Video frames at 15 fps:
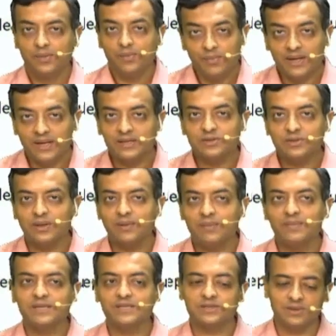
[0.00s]
Midazolam
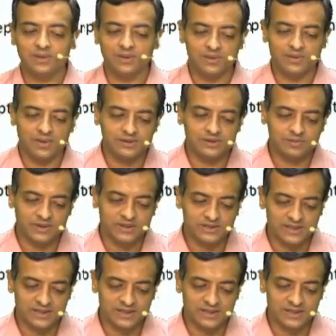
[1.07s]
does not cause much